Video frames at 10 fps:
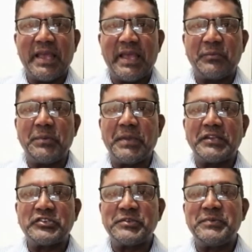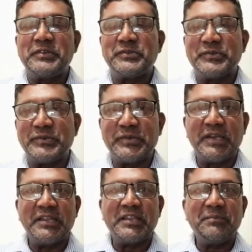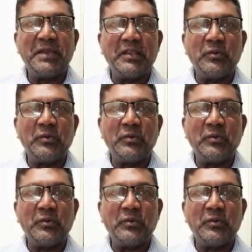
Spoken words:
and we pay tribute to the many